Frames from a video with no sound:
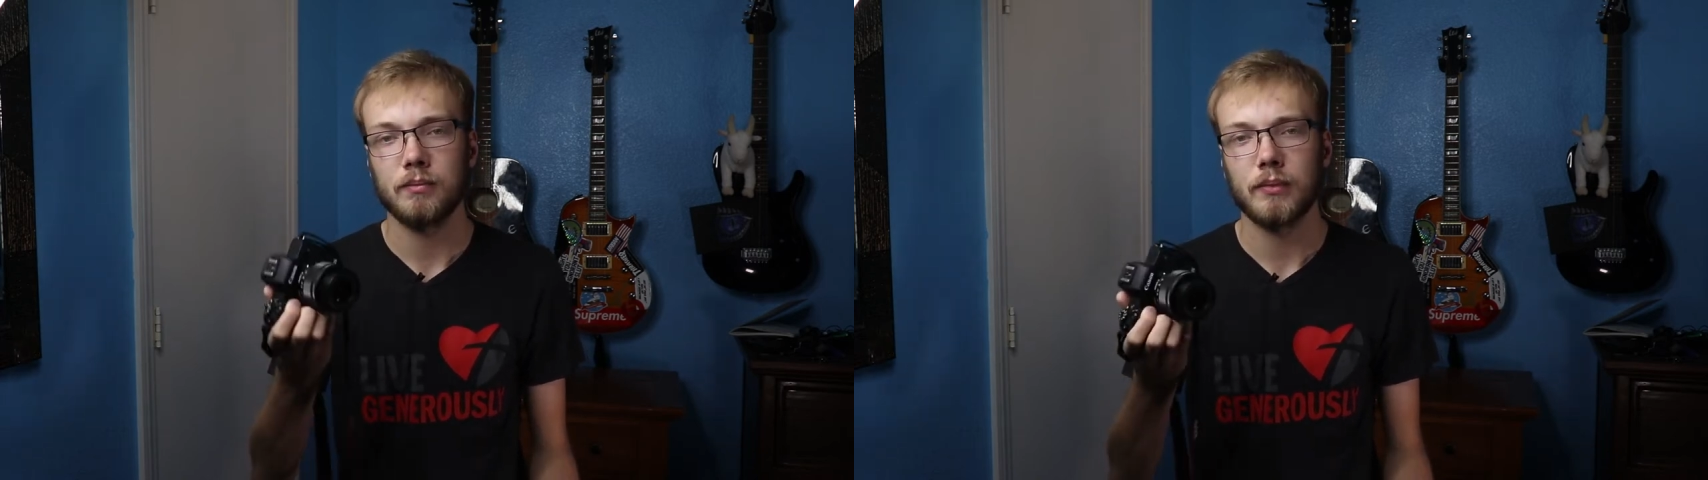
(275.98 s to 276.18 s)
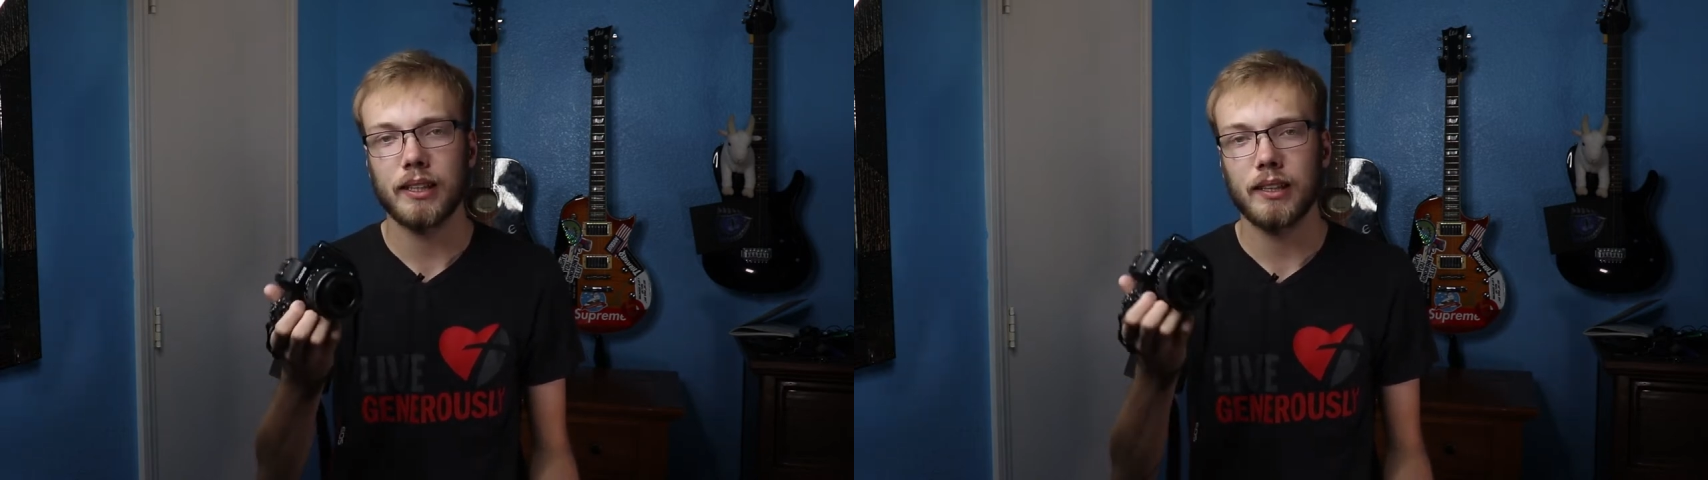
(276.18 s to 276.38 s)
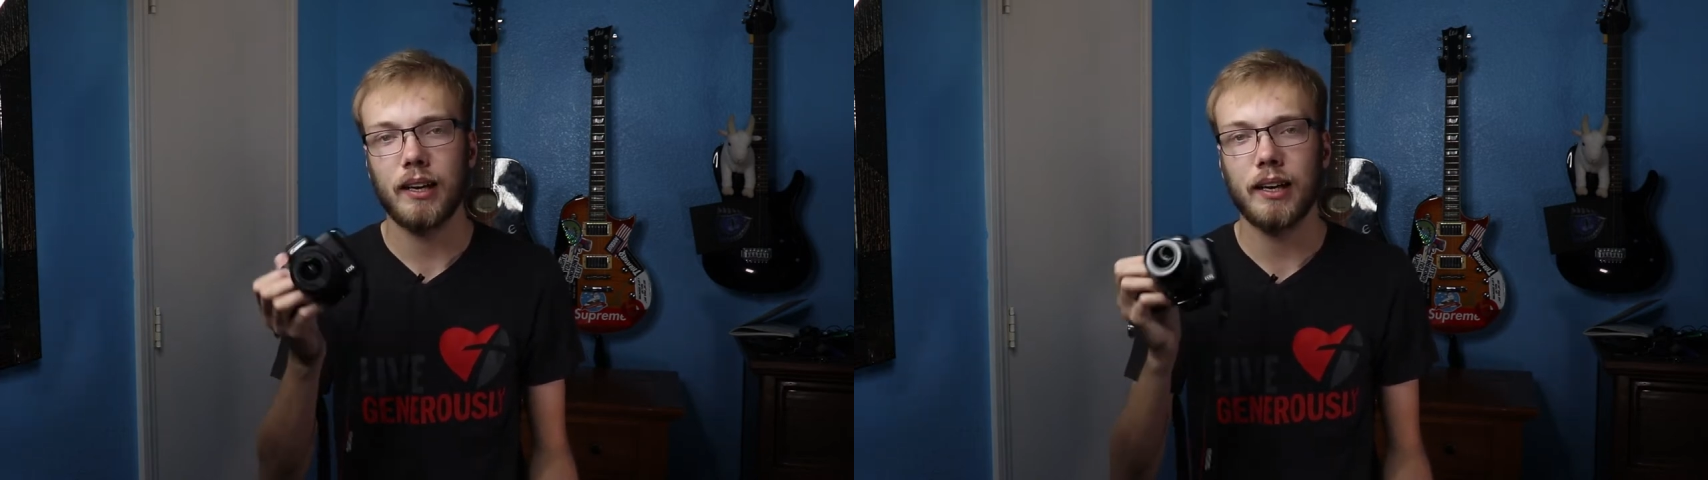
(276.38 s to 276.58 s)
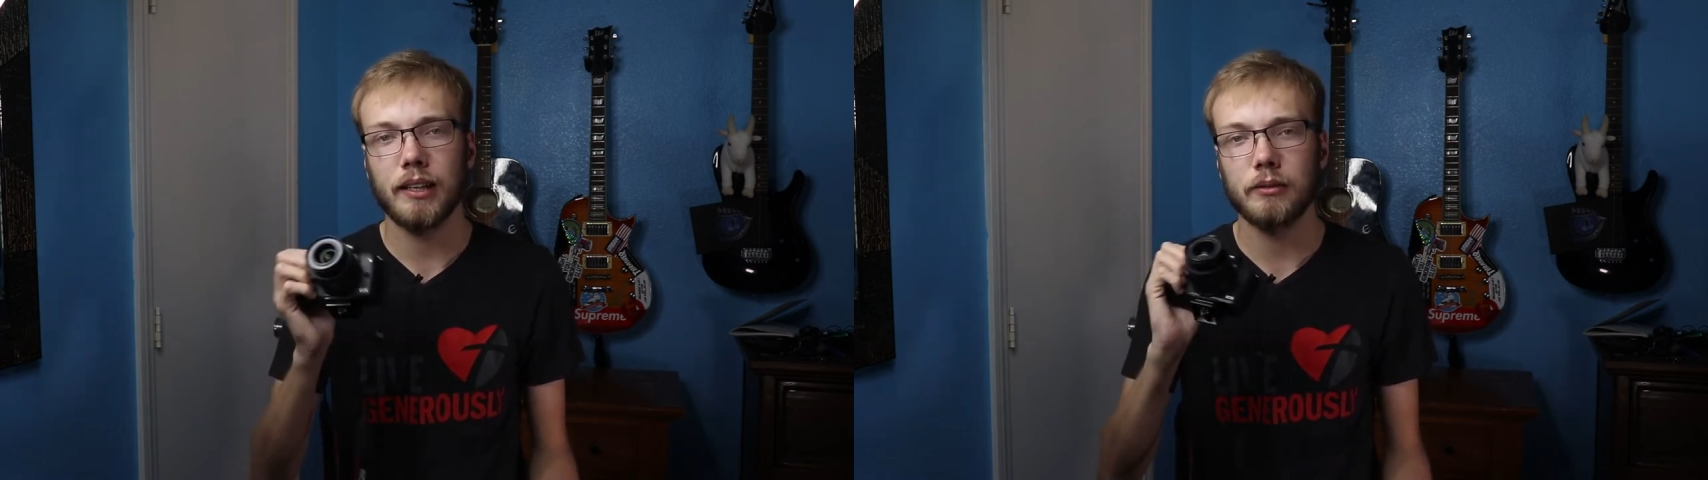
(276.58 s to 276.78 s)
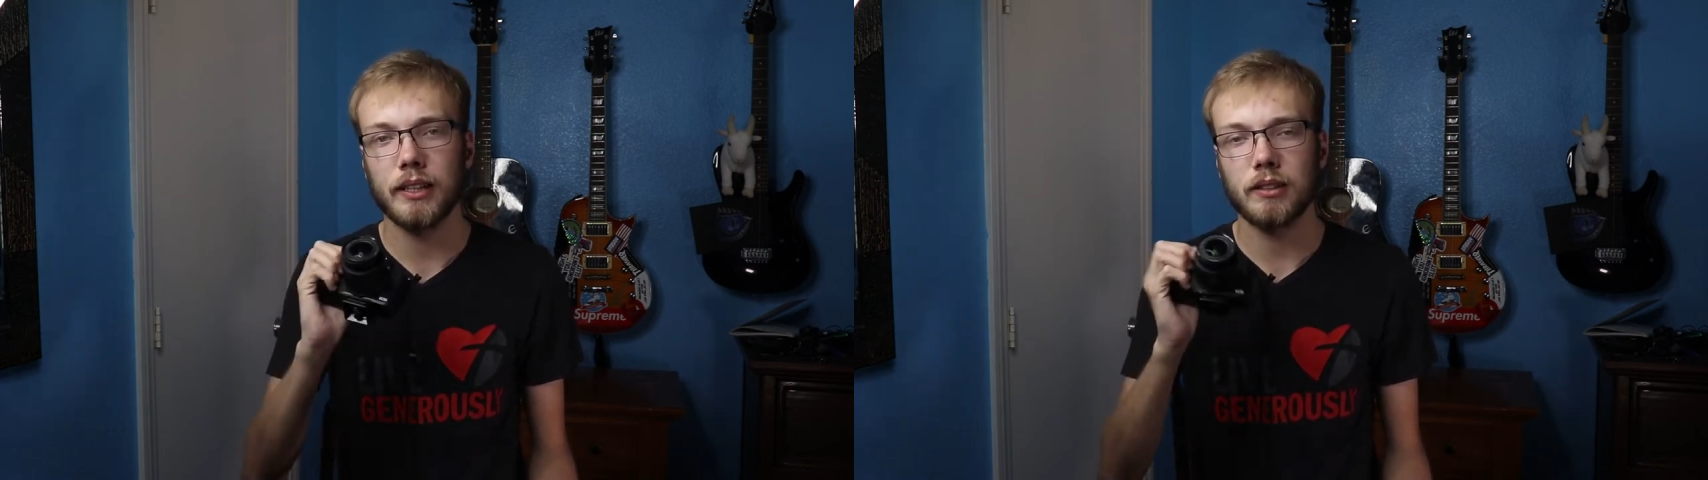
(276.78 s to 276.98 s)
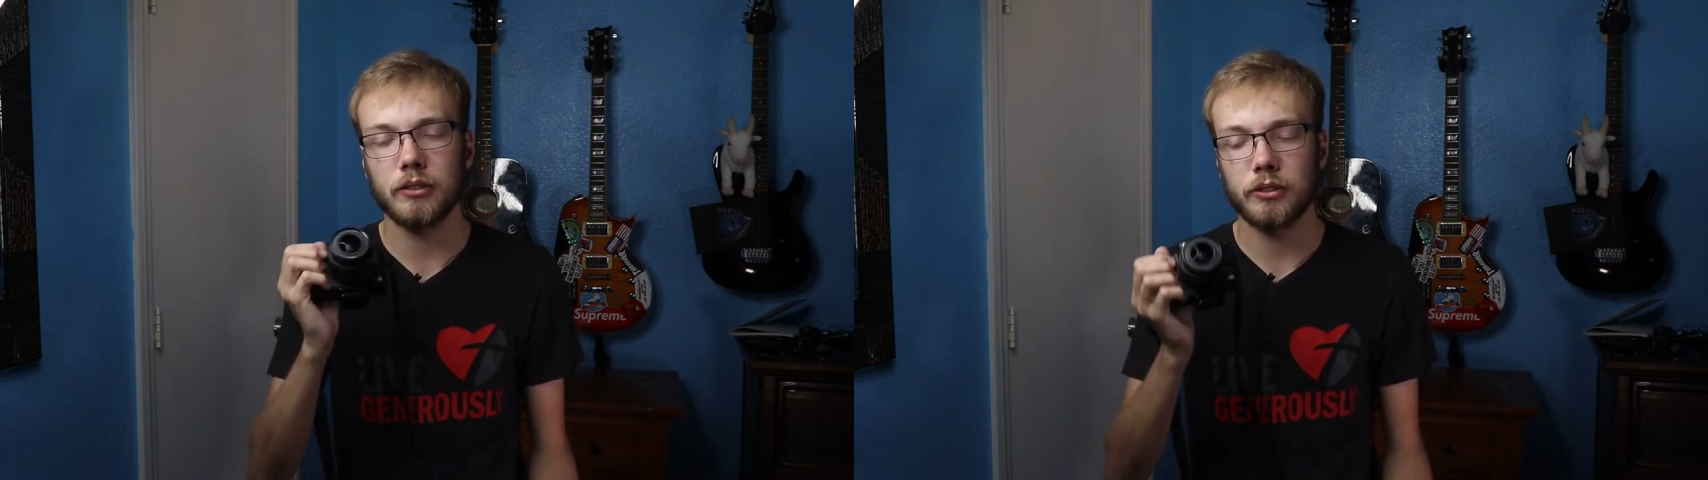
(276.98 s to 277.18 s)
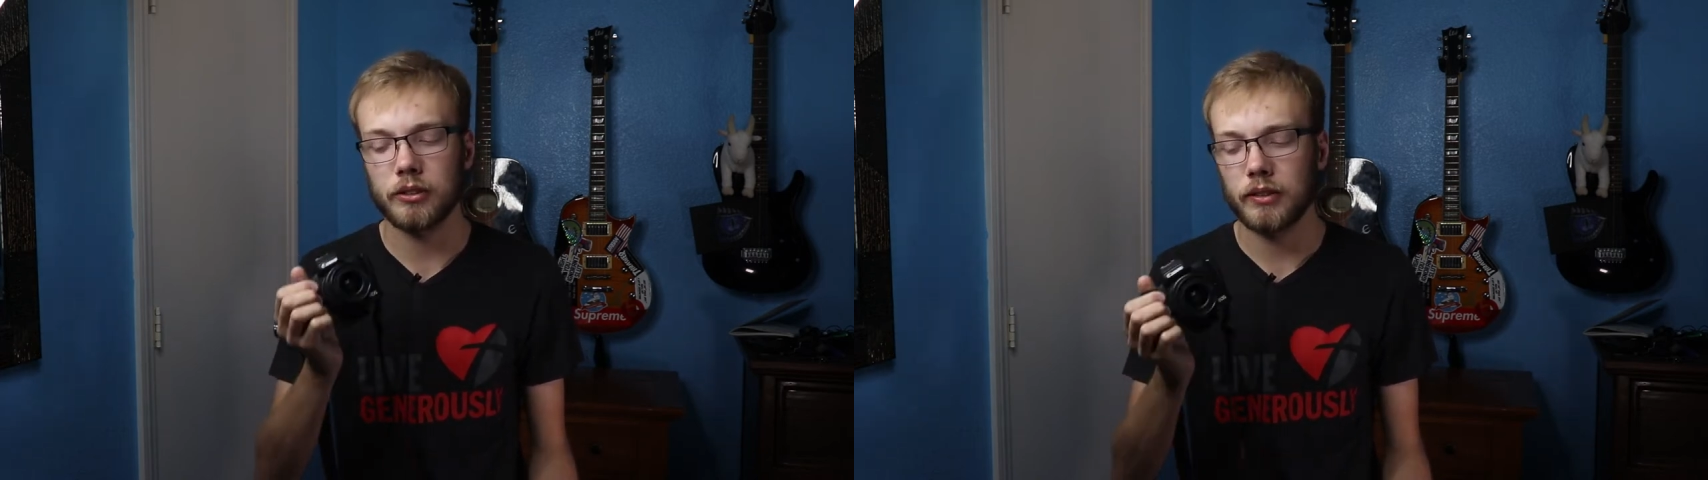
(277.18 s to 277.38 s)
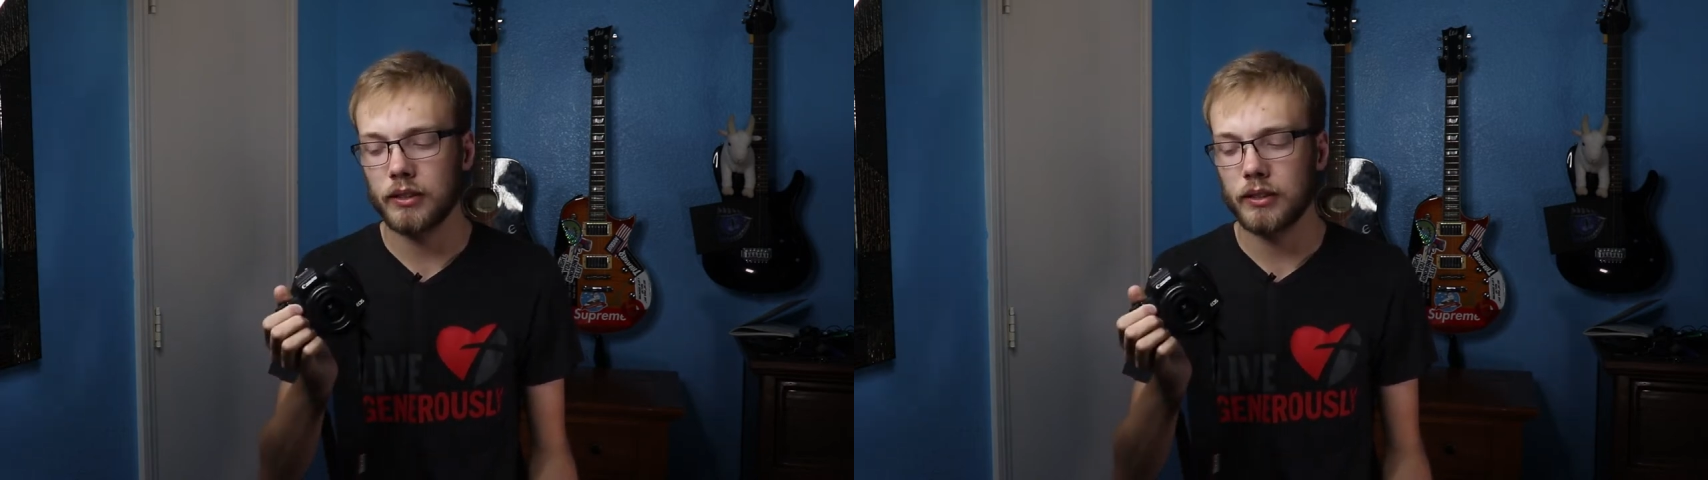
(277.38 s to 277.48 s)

like a higher resolution